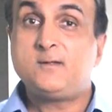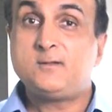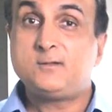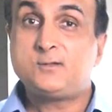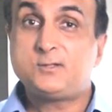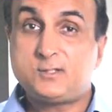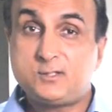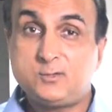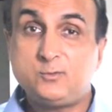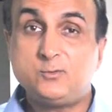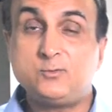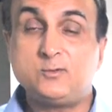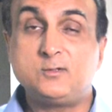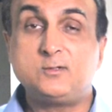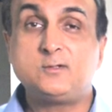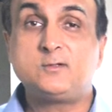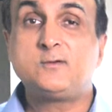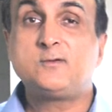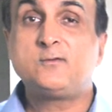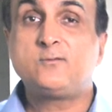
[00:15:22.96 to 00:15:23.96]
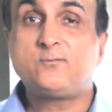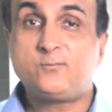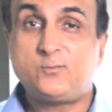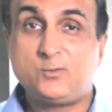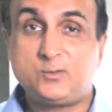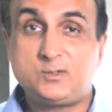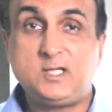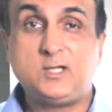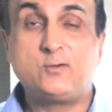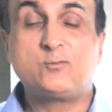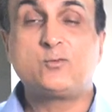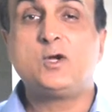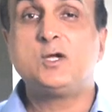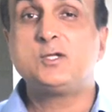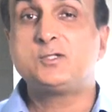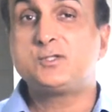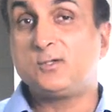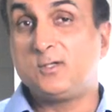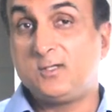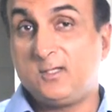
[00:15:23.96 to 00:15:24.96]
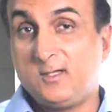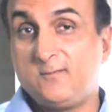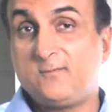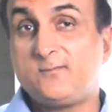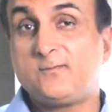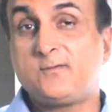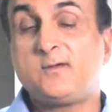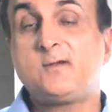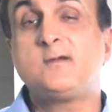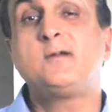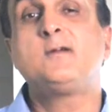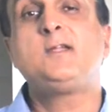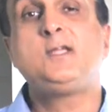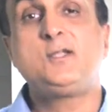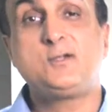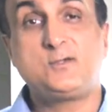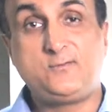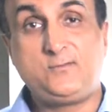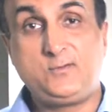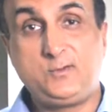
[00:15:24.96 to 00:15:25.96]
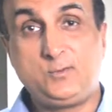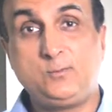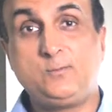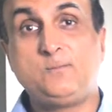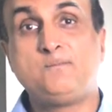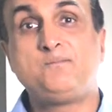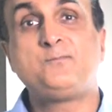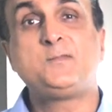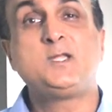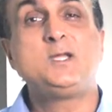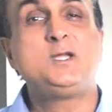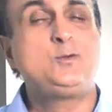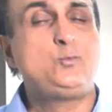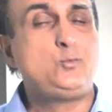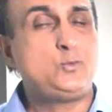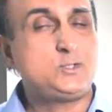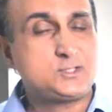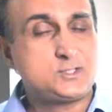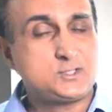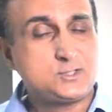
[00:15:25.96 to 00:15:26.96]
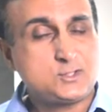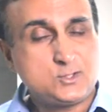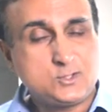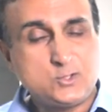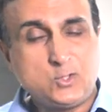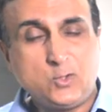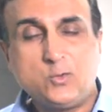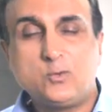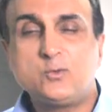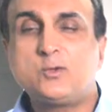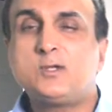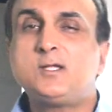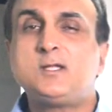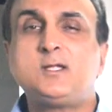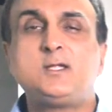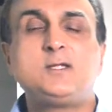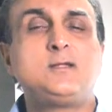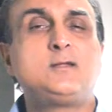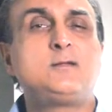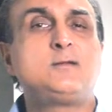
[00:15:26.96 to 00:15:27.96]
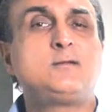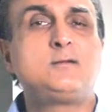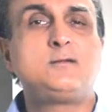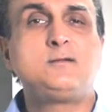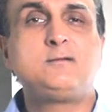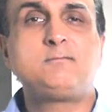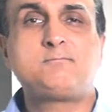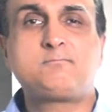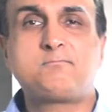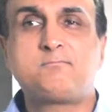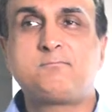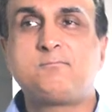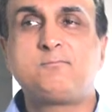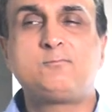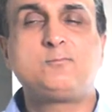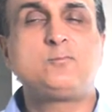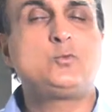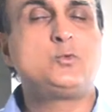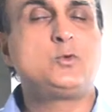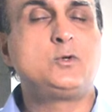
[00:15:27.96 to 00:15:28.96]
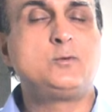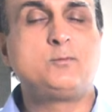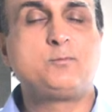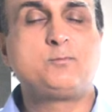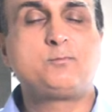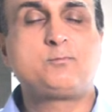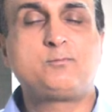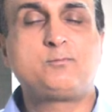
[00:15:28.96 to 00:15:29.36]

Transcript: soon for that Roger Love interview, which totally will